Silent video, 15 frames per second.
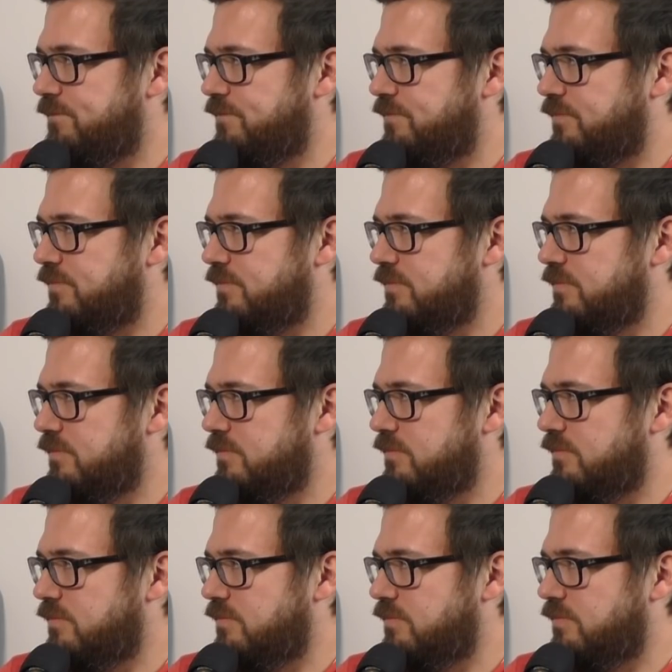
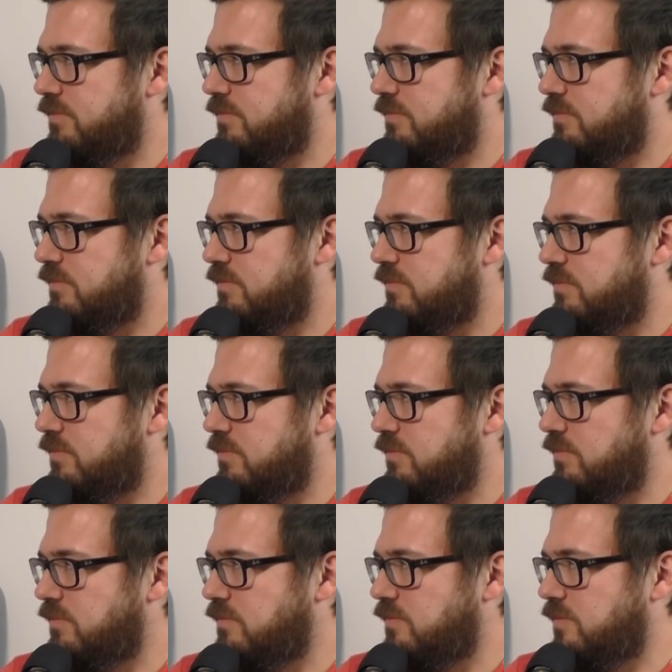
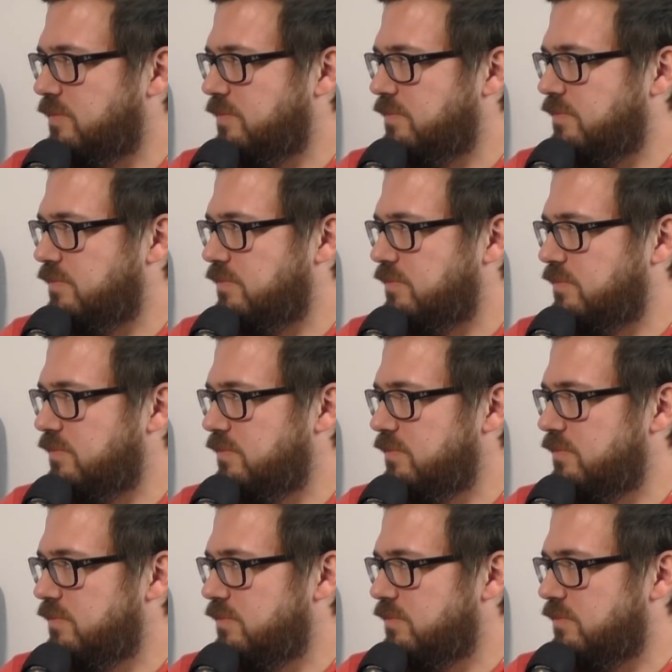
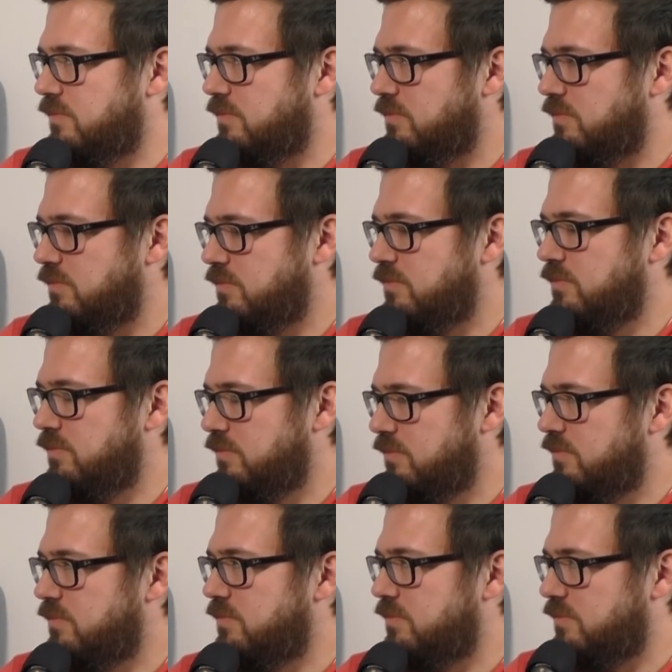
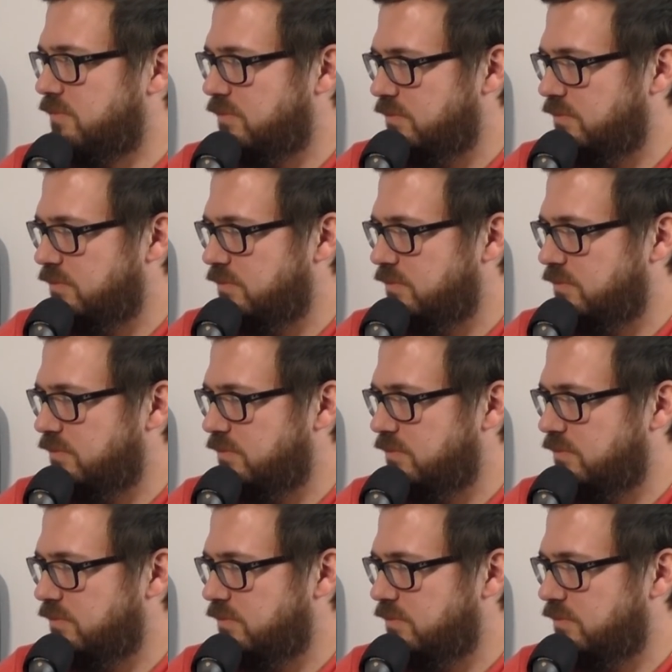This person isn't speaking.